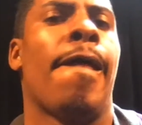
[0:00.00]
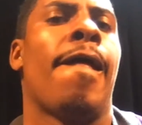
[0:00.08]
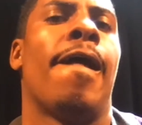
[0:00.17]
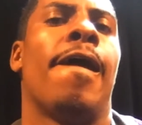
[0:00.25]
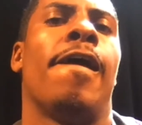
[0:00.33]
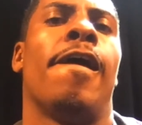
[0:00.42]

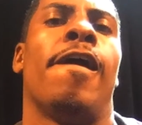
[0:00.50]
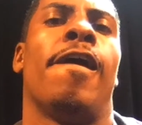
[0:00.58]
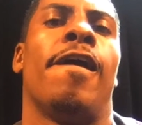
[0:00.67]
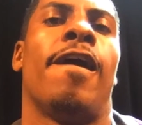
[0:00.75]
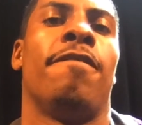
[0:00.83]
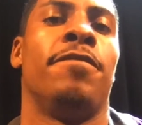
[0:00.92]

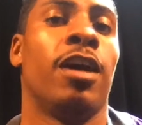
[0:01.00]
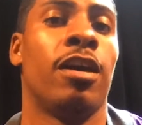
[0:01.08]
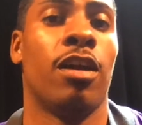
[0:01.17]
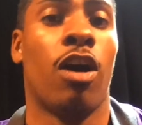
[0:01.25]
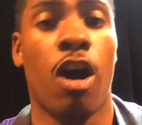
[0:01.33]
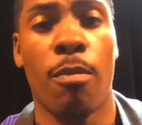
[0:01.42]
I've
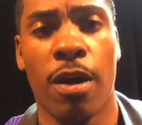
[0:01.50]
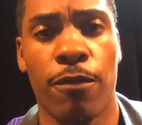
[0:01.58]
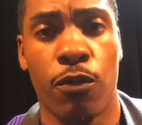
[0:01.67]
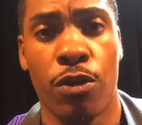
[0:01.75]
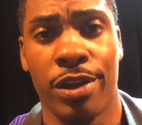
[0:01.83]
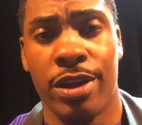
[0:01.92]
done all my
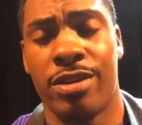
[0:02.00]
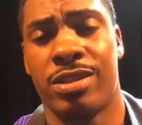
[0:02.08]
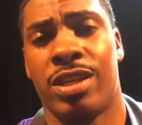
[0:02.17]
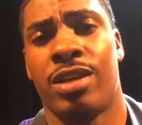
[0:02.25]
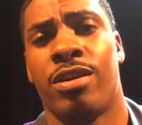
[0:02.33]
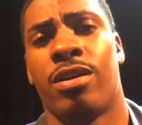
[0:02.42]
4 years
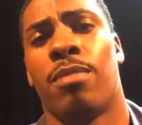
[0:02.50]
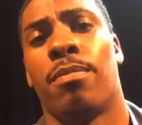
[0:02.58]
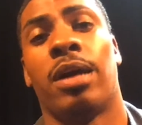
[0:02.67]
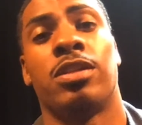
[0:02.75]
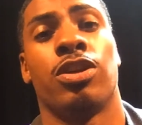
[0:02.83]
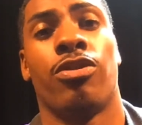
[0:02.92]
here. I'm
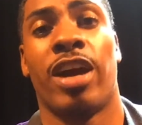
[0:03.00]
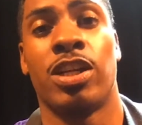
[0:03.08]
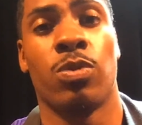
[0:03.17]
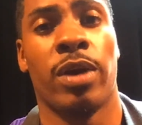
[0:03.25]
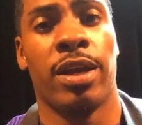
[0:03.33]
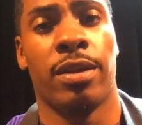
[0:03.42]
about to
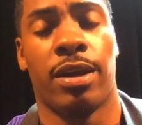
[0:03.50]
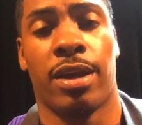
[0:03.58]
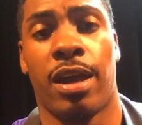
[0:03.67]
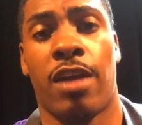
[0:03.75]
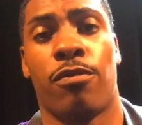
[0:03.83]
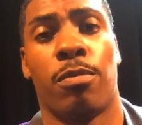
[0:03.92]
graduate. I
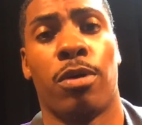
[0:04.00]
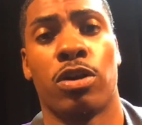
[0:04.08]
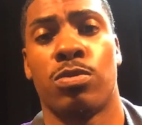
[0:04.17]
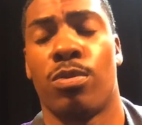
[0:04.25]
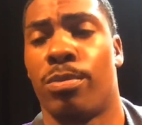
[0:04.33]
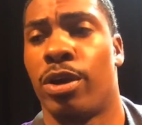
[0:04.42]
came from
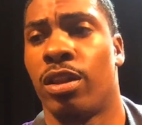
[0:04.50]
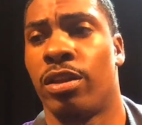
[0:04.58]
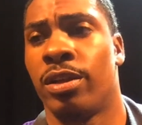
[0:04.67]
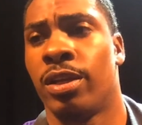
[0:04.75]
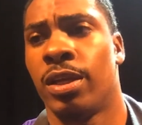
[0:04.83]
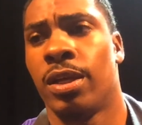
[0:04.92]
Baltimore, Maryland.
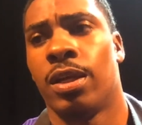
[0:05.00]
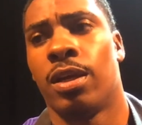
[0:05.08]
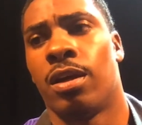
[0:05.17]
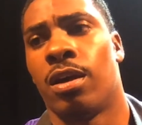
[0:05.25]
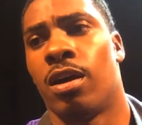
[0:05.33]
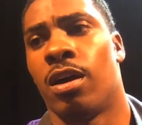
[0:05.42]

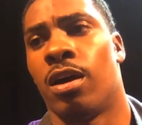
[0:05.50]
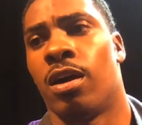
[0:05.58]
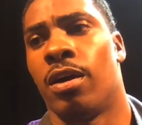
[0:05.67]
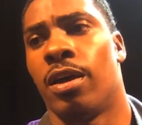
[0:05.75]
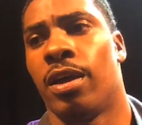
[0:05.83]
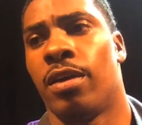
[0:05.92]

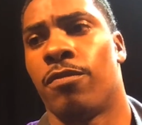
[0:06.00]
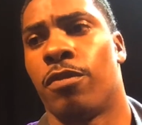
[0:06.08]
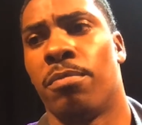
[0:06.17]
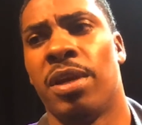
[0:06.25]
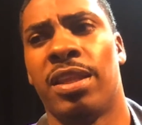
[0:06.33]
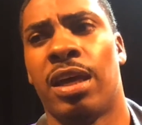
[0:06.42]
And for
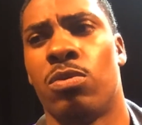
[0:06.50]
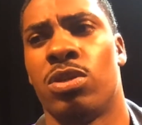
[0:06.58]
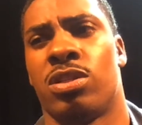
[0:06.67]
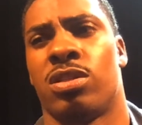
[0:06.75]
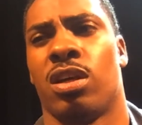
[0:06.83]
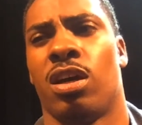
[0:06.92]
me, that
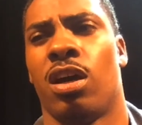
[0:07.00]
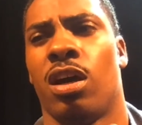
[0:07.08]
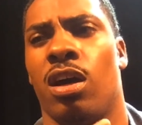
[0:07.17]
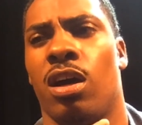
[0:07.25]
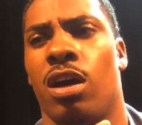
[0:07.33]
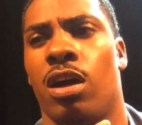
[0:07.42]
was
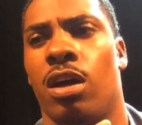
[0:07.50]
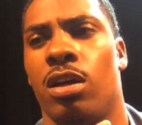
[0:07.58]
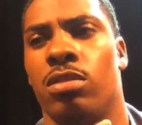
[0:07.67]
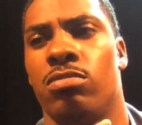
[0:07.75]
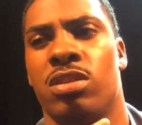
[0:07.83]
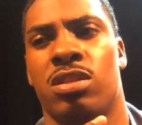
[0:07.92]

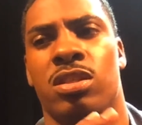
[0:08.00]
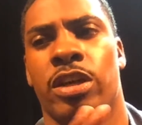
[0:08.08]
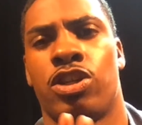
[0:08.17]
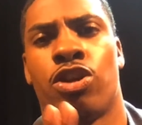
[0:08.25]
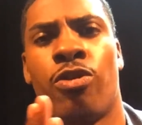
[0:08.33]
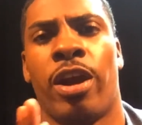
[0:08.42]
just
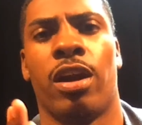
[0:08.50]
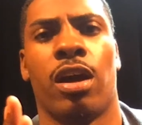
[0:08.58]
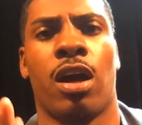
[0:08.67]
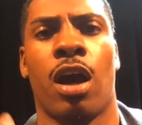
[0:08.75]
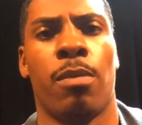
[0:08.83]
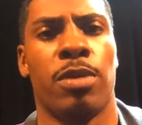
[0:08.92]
such a great
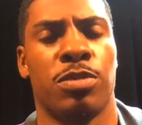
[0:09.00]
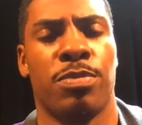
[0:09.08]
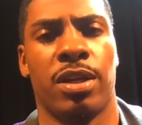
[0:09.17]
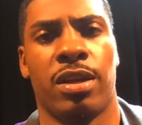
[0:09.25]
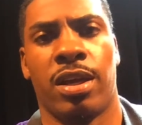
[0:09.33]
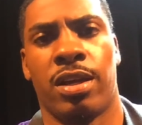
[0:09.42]

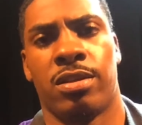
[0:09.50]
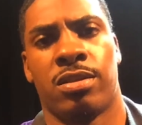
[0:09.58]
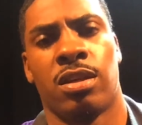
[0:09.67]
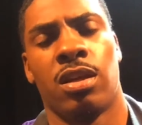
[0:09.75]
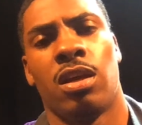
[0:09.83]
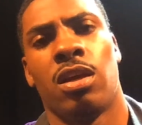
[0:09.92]
accomplishment as,
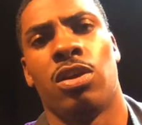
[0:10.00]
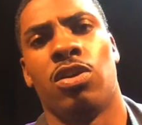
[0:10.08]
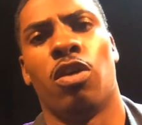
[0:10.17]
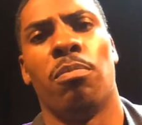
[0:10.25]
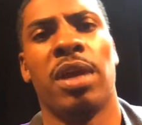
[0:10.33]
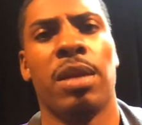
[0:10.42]

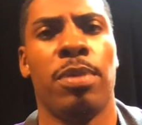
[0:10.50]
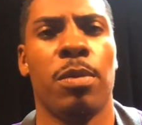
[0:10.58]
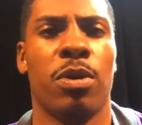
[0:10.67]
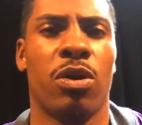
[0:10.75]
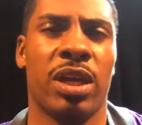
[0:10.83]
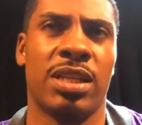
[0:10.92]
many people
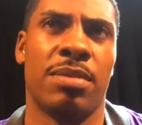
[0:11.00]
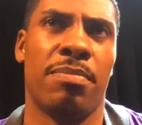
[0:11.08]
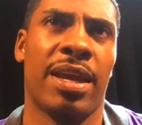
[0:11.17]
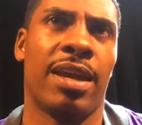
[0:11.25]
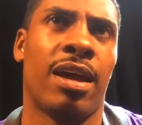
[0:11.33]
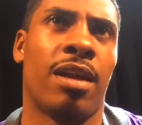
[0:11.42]
don't get to
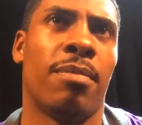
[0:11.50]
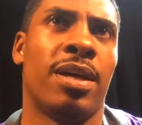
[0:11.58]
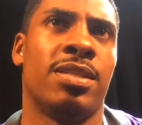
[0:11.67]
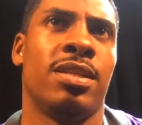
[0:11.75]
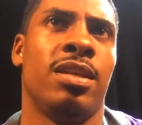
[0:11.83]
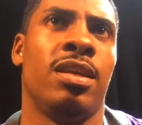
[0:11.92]
make it out of my
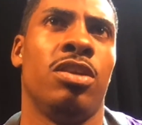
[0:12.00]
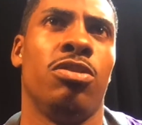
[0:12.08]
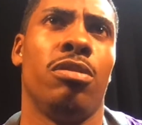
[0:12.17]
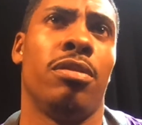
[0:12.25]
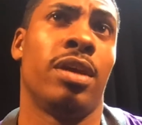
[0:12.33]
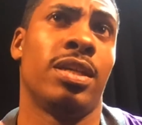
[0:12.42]
city and do
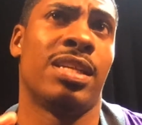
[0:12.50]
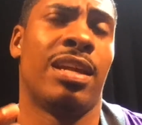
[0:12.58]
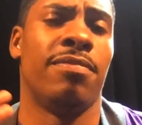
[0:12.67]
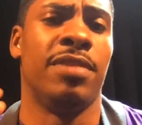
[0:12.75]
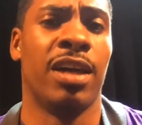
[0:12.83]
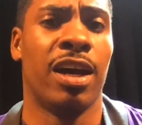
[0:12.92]
the things that
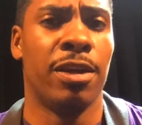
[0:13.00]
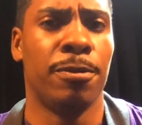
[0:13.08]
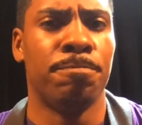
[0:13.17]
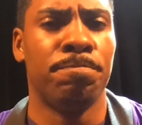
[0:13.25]
I've done.